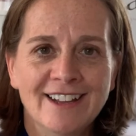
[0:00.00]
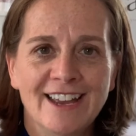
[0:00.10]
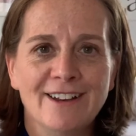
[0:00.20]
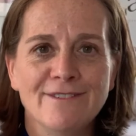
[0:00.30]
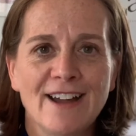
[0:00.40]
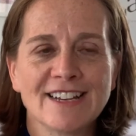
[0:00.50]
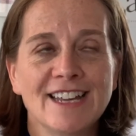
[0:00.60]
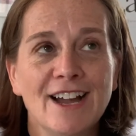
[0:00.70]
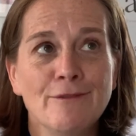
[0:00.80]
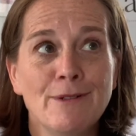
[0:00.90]
In fact,
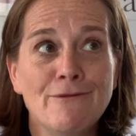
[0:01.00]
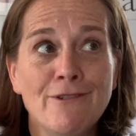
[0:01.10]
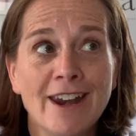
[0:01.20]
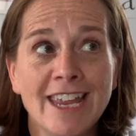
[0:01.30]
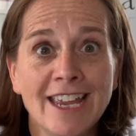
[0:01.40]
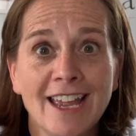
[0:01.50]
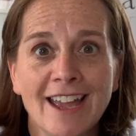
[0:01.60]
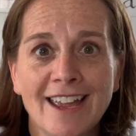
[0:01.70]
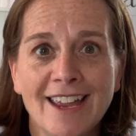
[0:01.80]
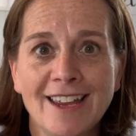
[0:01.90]
I've been running
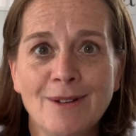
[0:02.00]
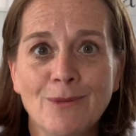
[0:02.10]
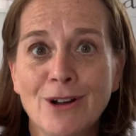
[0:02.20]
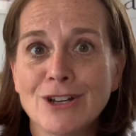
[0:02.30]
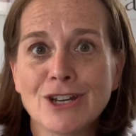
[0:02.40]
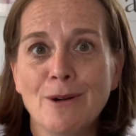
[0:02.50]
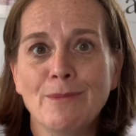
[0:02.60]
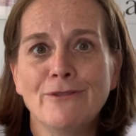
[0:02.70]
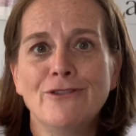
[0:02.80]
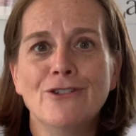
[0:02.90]
a workshop
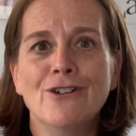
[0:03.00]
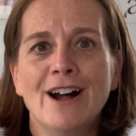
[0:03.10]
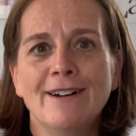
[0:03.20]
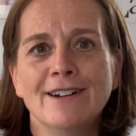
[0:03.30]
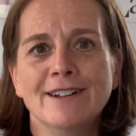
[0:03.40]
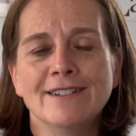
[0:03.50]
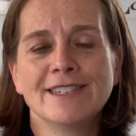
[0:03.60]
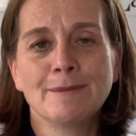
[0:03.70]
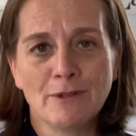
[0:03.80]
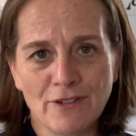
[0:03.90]
for
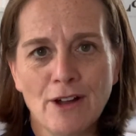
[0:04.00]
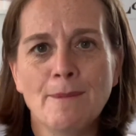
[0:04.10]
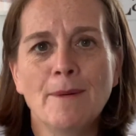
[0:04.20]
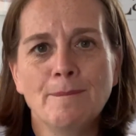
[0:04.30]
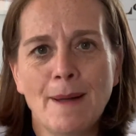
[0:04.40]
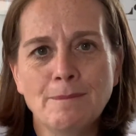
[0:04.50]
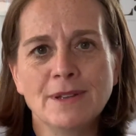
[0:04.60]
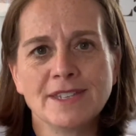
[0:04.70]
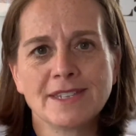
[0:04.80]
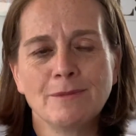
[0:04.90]
some of our
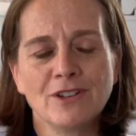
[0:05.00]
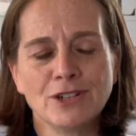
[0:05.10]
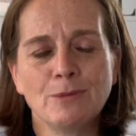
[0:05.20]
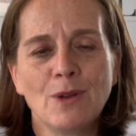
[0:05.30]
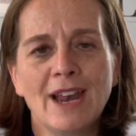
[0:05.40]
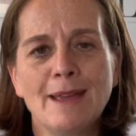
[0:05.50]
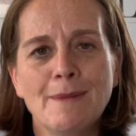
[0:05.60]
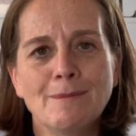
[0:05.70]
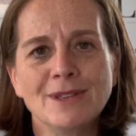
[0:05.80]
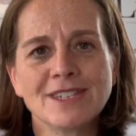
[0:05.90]
members, some of our WLA
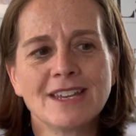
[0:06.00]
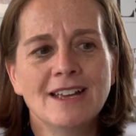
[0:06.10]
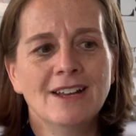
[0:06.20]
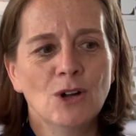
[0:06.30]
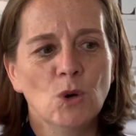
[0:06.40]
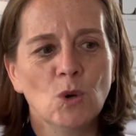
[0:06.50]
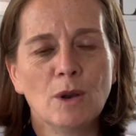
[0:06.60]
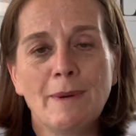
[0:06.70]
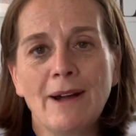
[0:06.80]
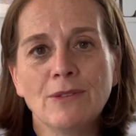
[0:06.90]
members, all
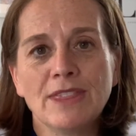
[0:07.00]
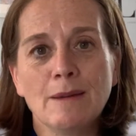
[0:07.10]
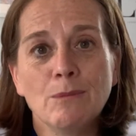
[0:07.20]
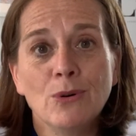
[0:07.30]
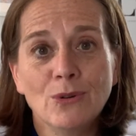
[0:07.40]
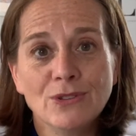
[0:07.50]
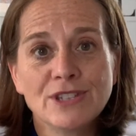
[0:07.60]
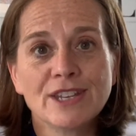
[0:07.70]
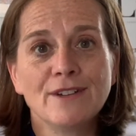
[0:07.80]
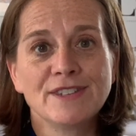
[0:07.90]
about the
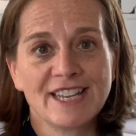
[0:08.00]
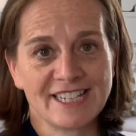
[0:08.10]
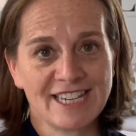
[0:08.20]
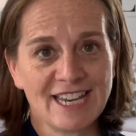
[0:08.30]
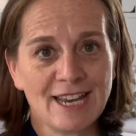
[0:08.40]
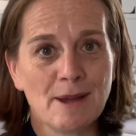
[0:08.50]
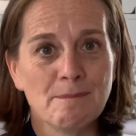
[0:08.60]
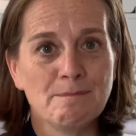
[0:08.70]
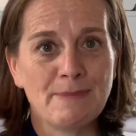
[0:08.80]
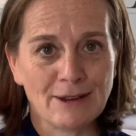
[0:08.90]
importance of setting
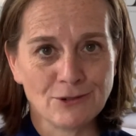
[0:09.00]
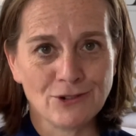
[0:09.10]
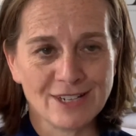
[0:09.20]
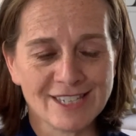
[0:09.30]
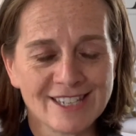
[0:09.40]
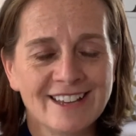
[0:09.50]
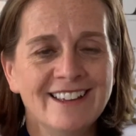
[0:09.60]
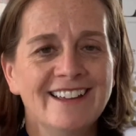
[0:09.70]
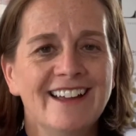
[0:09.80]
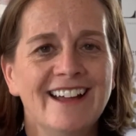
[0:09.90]
boundaries
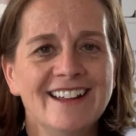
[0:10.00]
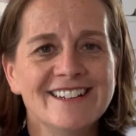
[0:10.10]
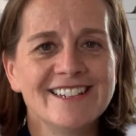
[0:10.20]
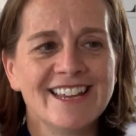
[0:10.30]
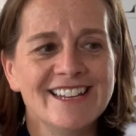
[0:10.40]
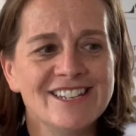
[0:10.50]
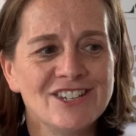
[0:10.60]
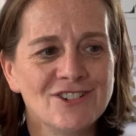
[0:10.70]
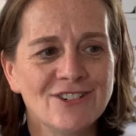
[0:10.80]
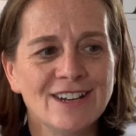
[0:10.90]
and
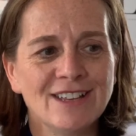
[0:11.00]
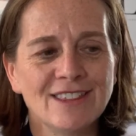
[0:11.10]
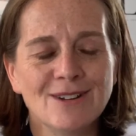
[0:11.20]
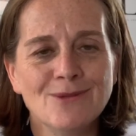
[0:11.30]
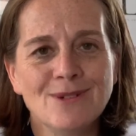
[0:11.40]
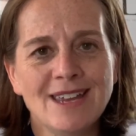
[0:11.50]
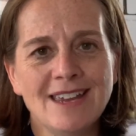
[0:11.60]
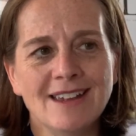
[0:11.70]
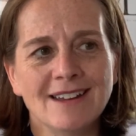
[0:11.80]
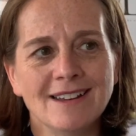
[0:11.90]
ensuring that
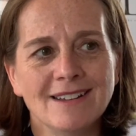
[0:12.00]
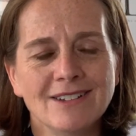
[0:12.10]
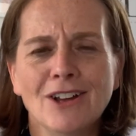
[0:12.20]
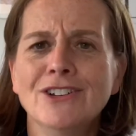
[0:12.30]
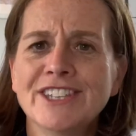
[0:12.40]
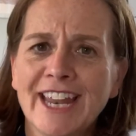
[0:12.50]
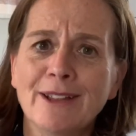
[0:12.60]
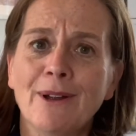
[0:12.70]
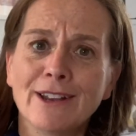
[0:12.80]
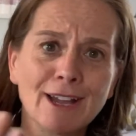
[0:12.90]
we understanding
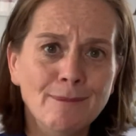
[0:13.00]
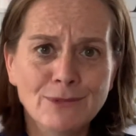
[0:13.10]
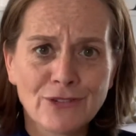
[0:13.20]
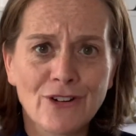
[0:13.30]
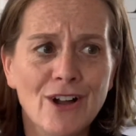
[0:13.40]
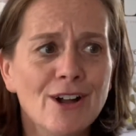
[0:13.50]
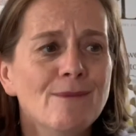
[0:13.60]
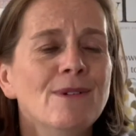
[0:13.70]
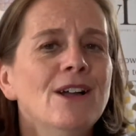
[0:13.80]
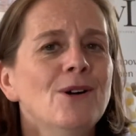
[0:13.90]
where it comes
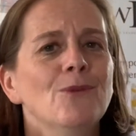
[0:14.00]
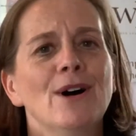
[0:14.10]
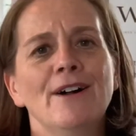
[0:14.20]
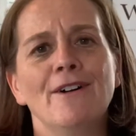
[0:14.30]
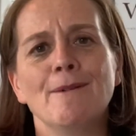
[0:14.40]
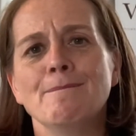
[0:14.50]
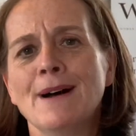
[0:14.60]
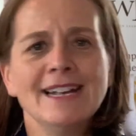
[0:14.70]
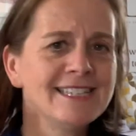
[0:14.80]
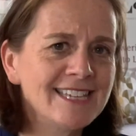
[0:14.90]
from, where our
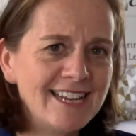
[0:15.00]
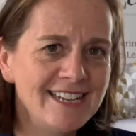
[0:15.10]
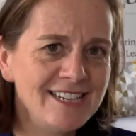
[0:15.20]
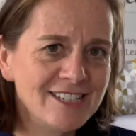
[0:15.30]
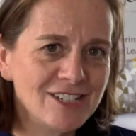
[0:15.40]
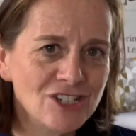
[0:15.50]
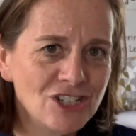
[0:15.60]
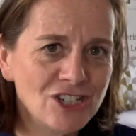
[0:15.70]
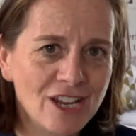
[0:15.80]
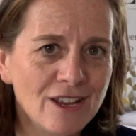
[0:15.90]
mindset needs to
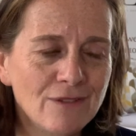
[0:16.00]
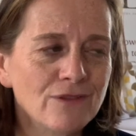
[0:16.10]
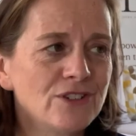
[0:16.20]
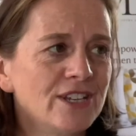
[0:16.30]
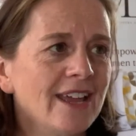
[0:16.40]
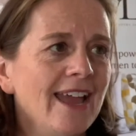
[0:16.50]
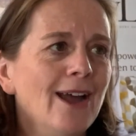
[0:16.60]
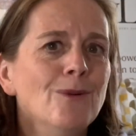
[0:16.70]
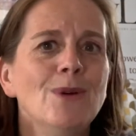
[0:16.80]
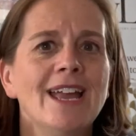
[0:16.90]
shift,
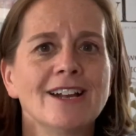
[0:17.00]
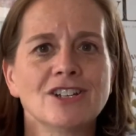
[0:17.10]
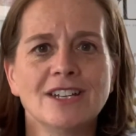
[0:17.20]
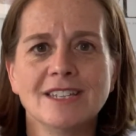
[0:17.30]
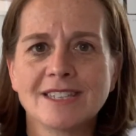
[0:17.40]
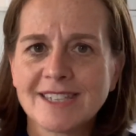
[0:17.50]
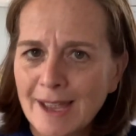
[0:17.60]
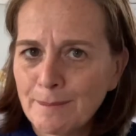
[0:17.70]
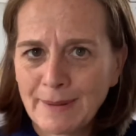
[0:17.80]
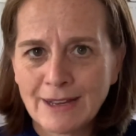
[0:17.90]
how we actually
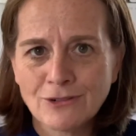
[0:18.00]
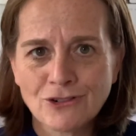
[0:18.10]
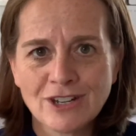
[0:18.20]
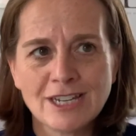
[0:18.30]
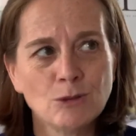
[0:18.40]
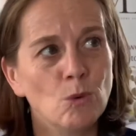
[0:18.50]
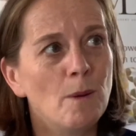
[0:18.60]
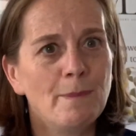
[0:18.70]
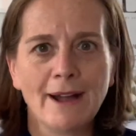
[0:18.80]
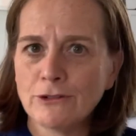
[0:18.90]
set boundaries,
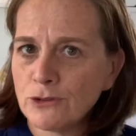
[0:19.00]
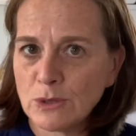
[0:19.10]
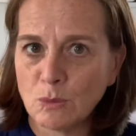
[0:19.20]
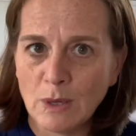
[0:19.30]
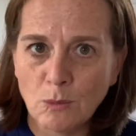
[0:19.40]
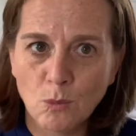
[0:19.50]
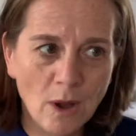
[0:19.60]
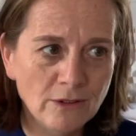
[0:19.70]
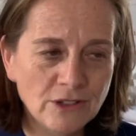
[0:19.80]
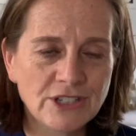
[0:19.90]
what boundaries we
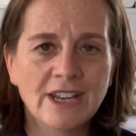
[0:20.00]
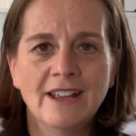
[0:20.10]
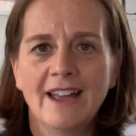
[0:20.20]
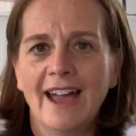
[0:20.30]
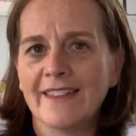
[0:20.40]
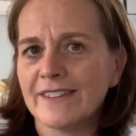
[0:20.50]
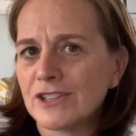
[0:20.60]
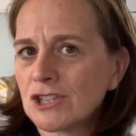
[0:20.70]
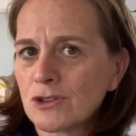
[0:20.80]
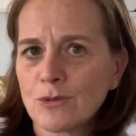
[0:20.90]
want, and the
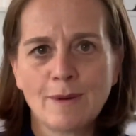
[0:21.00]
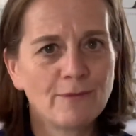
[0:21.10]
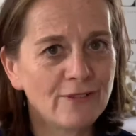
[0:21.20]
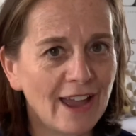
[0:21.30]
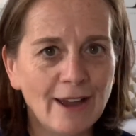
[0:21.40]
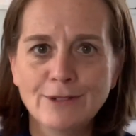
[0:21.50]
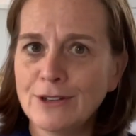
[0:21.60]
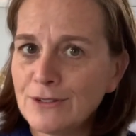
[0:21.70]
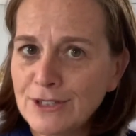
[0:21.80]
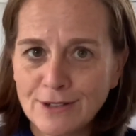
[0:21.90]
script for how you
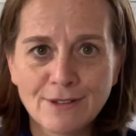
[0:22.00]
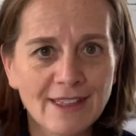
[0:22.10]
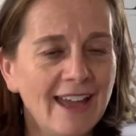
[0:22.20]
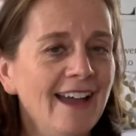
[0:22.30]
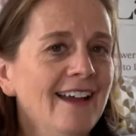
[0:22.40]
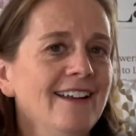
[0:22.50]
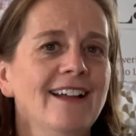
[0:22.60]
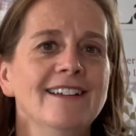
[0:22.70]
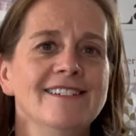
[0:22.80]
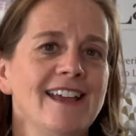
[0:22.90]
do that,
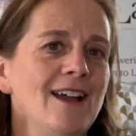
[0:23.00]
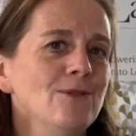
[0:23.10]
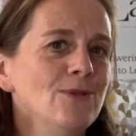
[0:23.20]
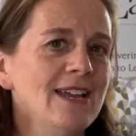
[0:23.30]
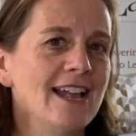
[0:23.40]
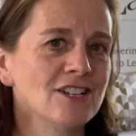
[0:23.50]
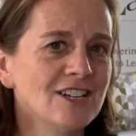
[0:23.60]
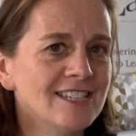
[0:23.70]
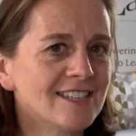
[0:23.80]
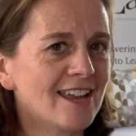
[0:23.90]
and how we actually
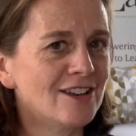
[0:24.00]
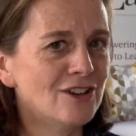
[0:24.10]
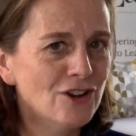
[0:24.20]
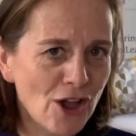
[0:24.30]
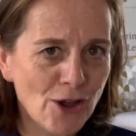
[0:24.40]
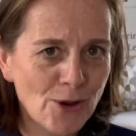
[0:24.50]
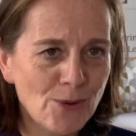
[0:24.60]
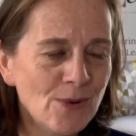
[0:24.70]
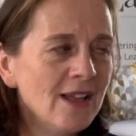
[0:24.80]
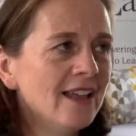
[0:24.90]
say
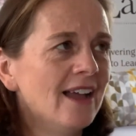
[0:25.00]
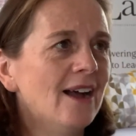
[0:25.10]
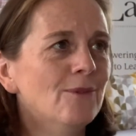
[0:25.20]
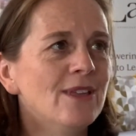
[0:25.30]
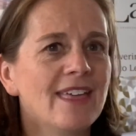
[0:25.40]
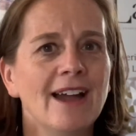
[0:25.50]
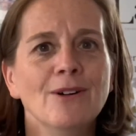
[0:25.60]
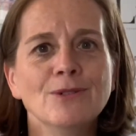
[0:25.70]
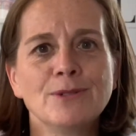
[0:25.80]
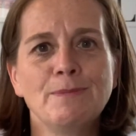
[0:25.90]
no
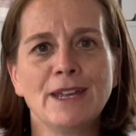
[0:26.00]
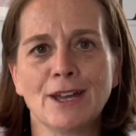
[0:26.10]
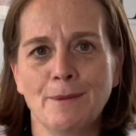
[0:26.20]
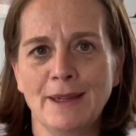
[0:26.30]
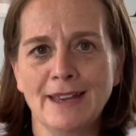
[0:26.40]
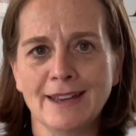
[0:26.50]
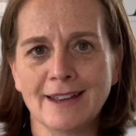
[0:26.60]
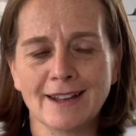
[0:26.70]
without becoming,